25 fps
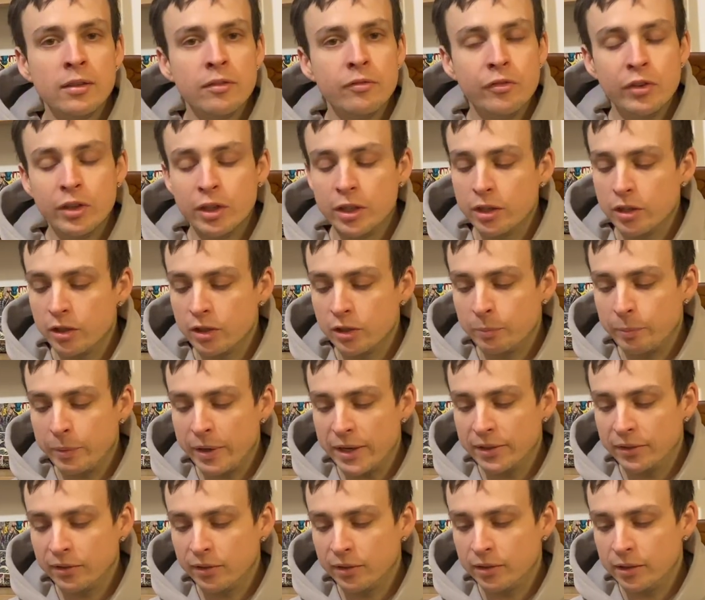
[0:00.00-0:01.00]
videos
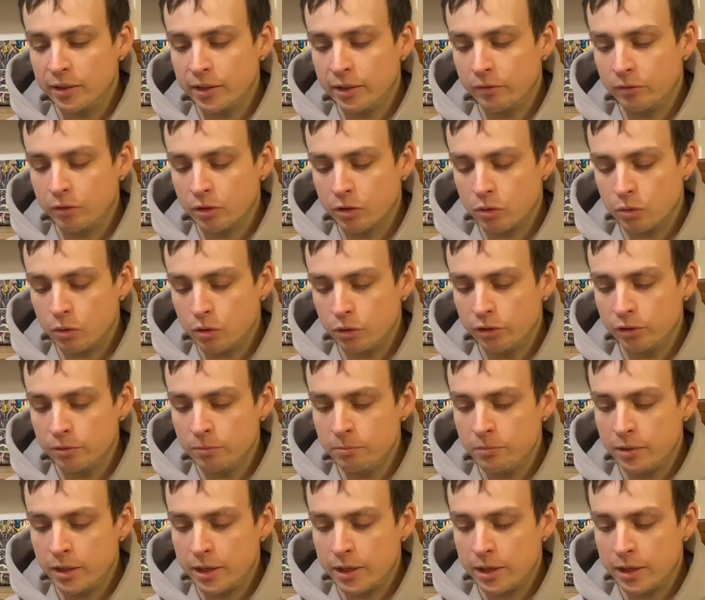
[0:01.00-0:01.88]
basically and record them.